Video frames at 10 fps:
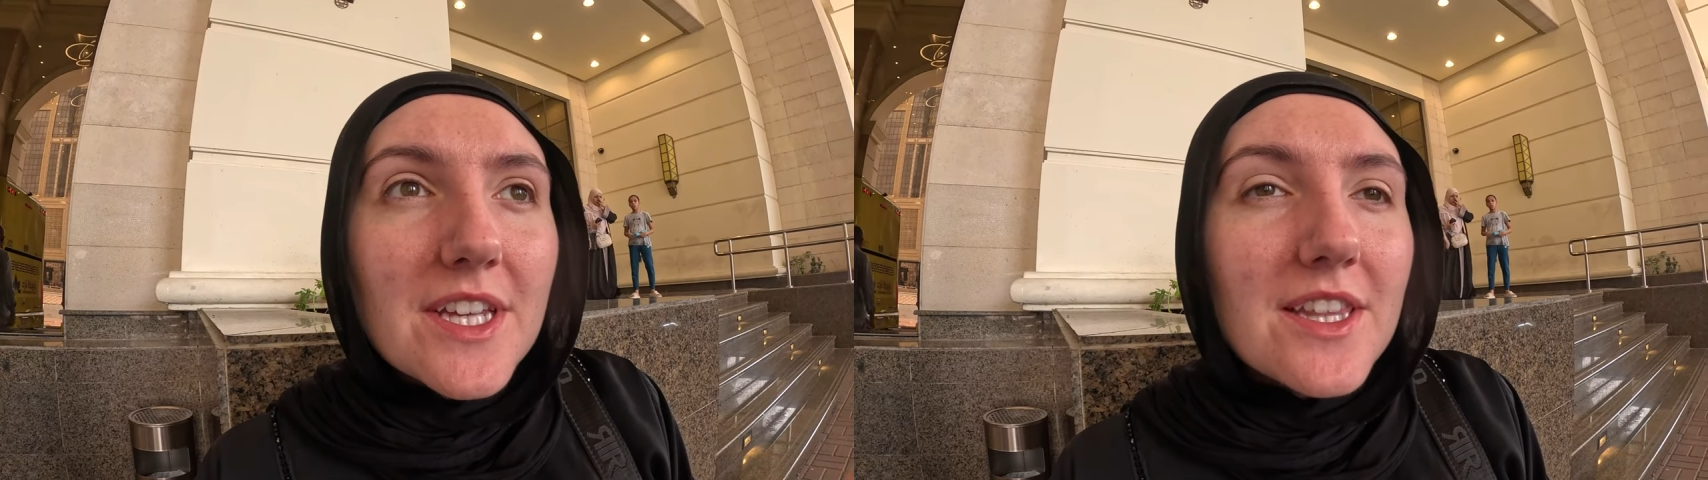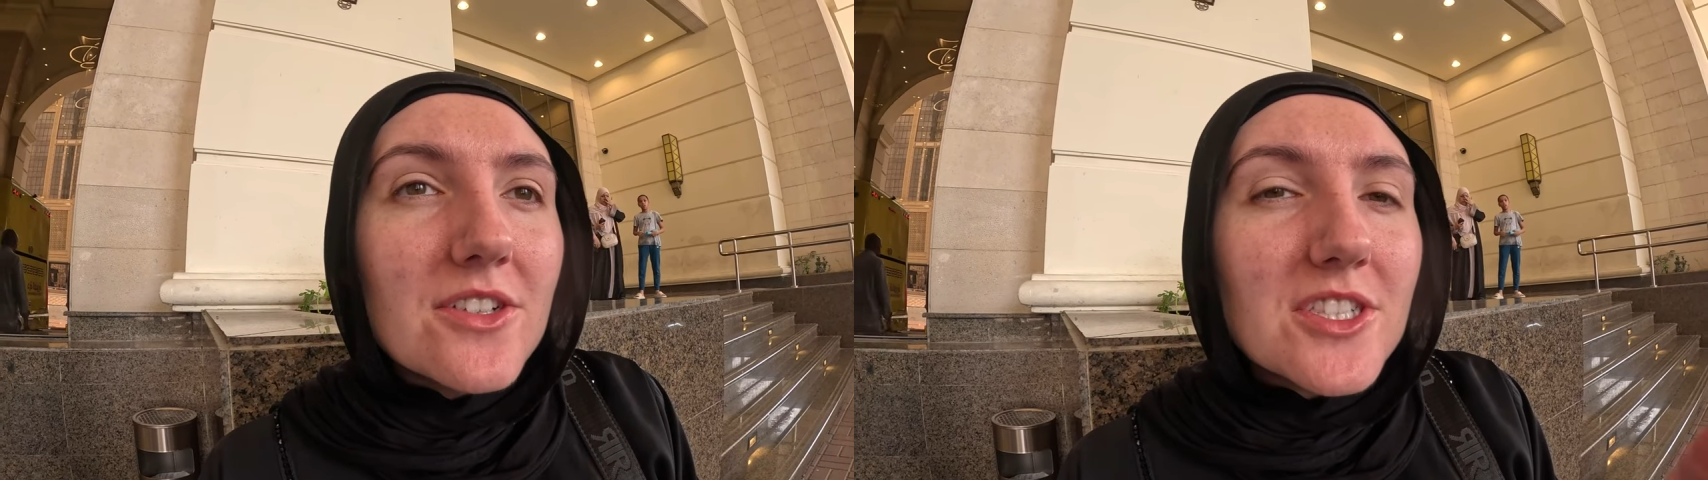
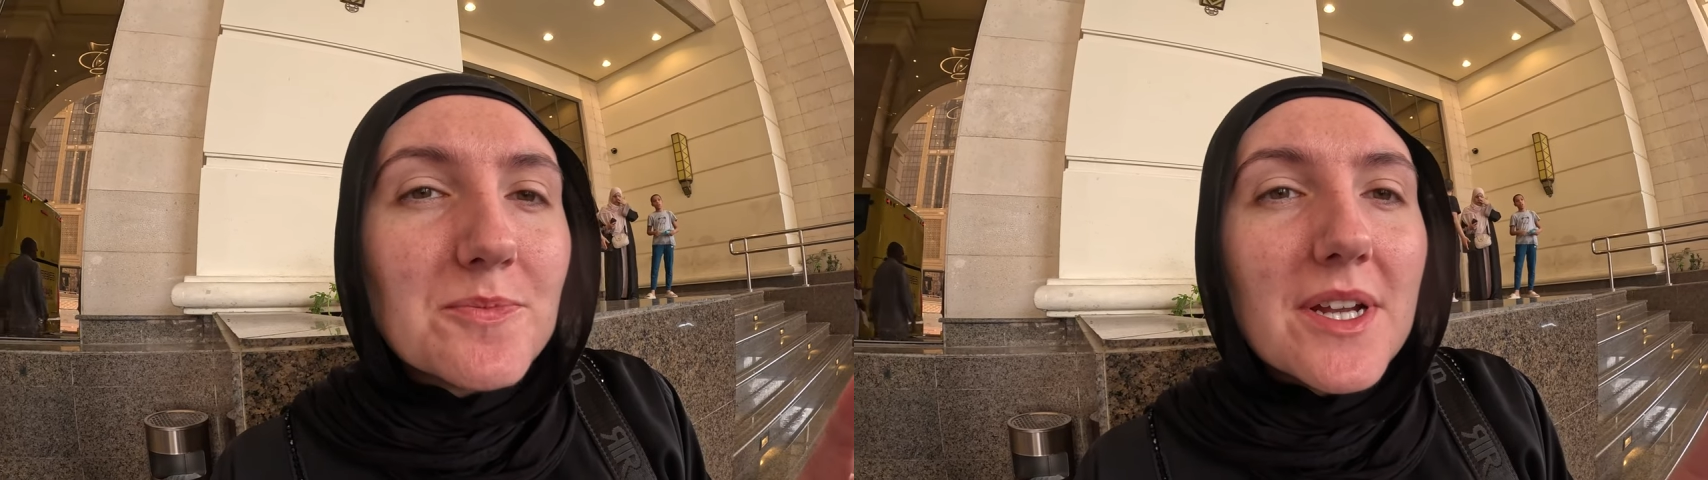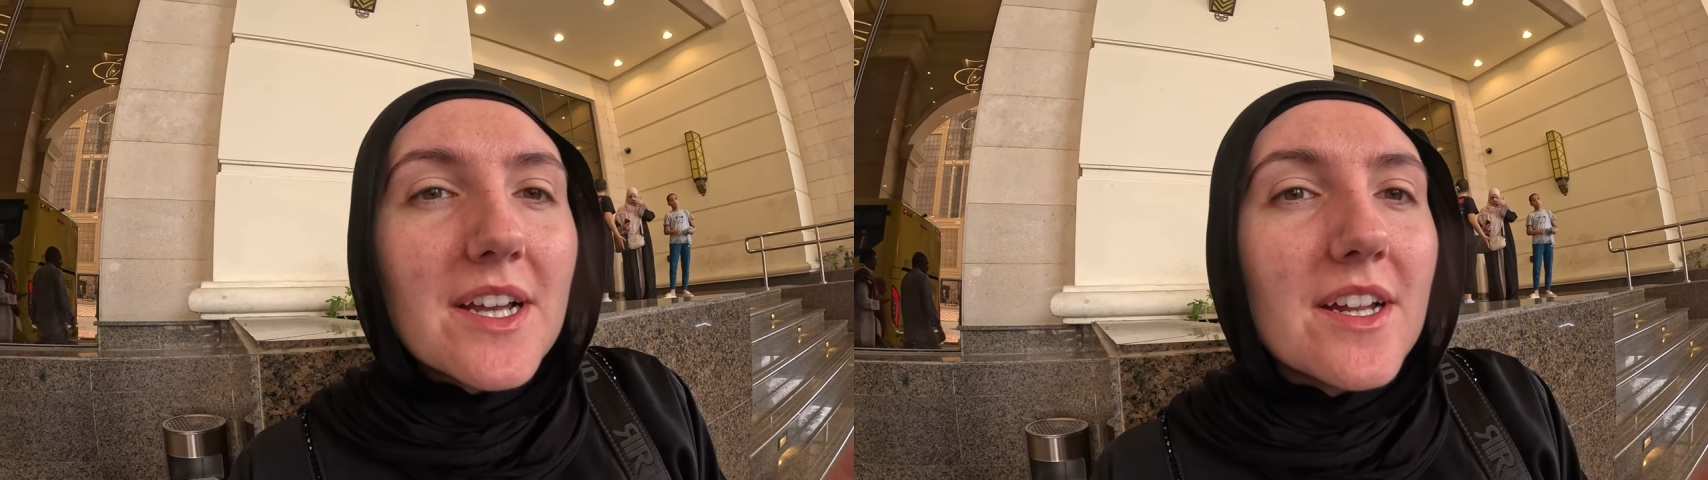then they'll
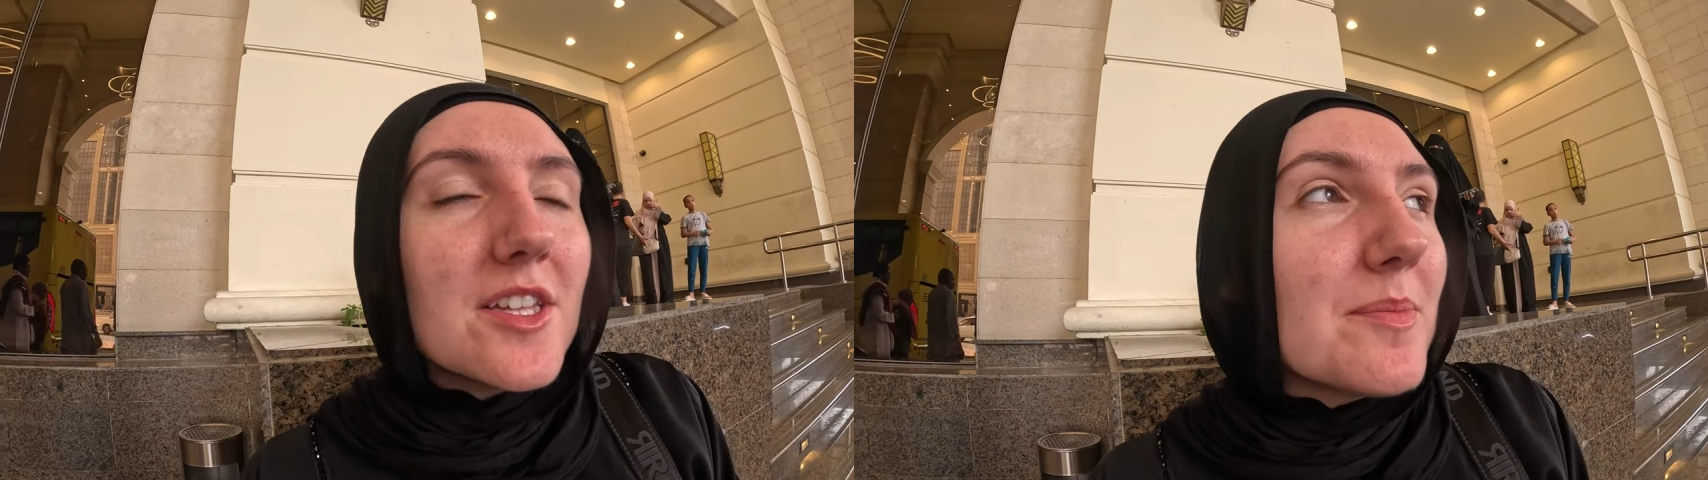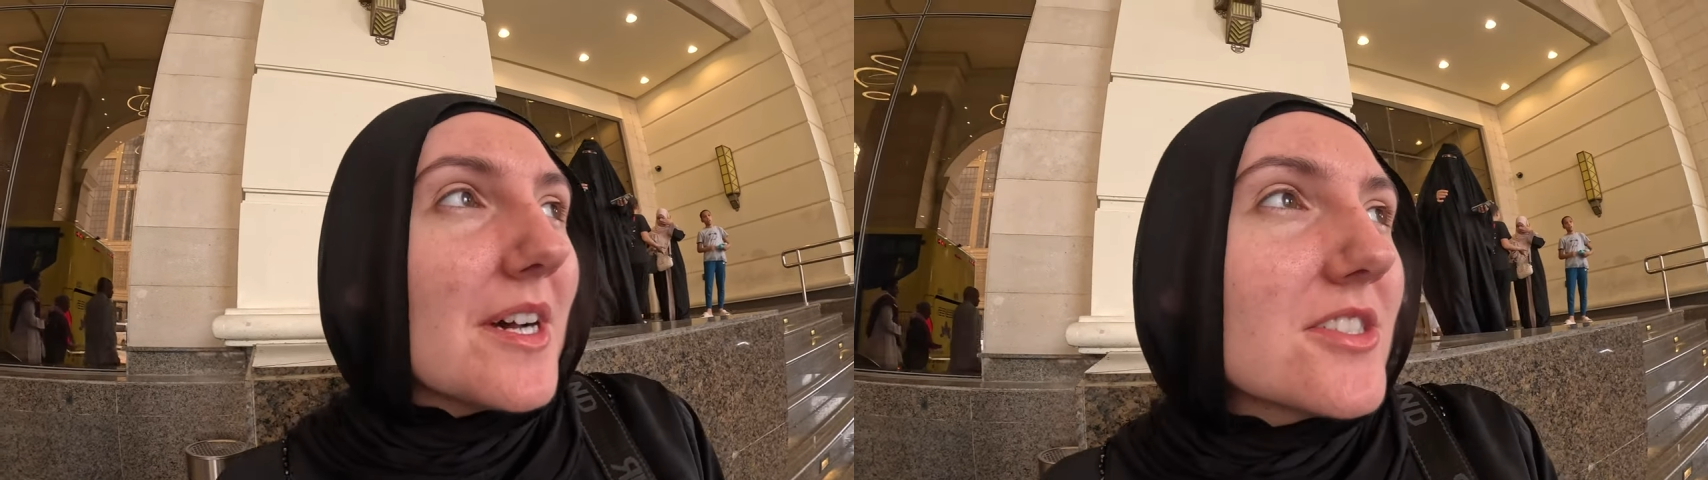just bring
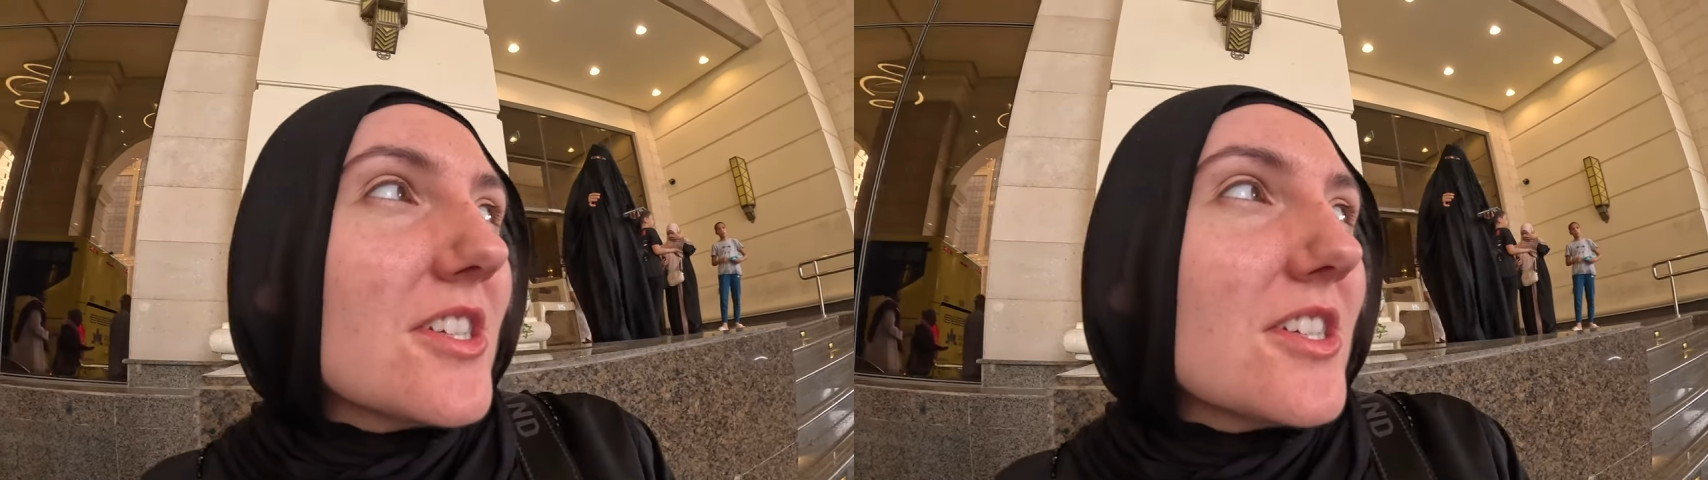another bus.